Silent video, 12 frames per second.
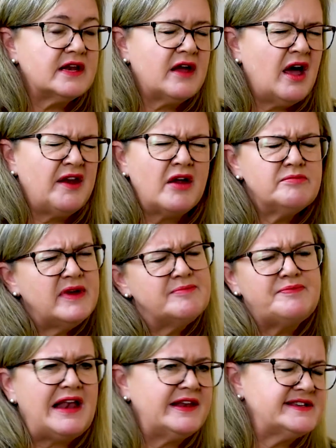And I don't mean
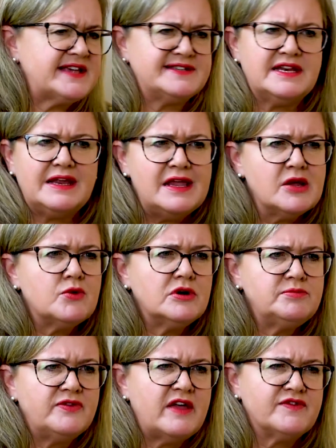balance as in equal,
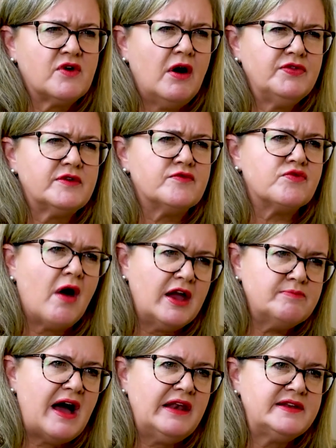but they've got the
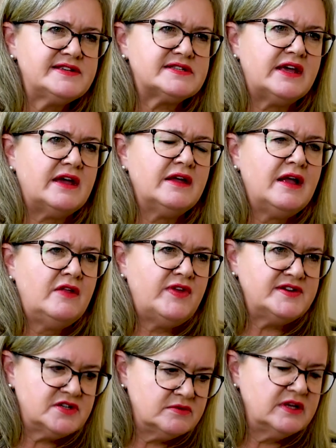right balance. They're
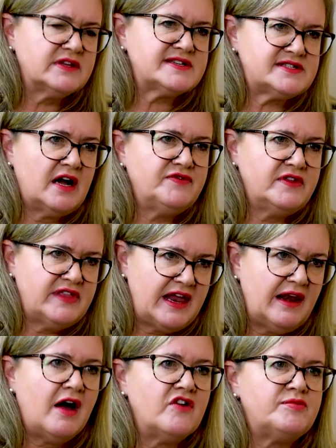doing the stuff that they
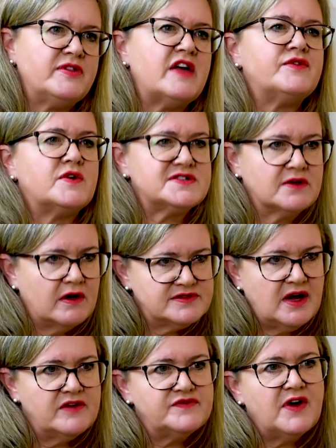love, but they've also got
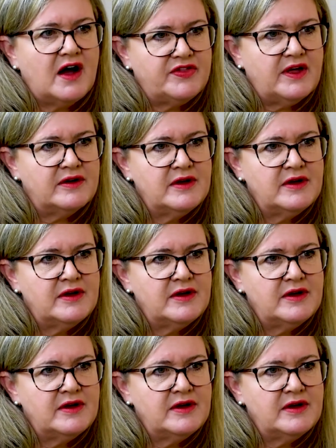time for other